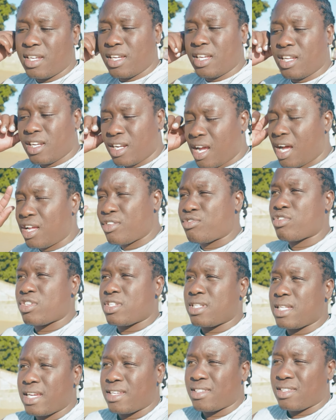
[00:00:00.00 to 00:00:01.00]
in
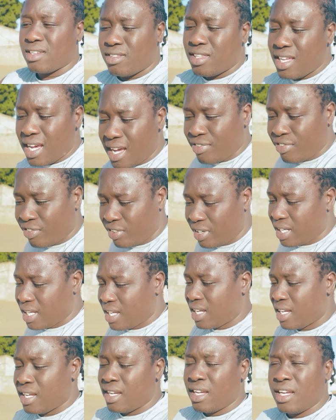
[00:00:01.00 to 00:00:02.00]
countries like South
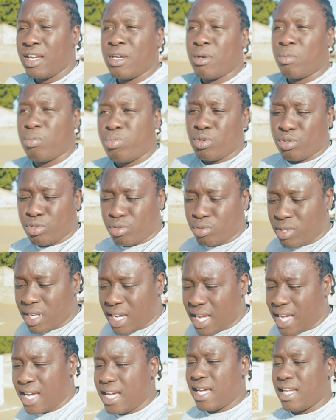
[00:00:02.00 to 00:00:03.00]
Africa,
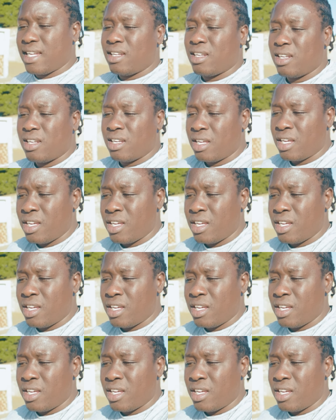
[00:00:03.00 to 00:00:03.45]
Portugal,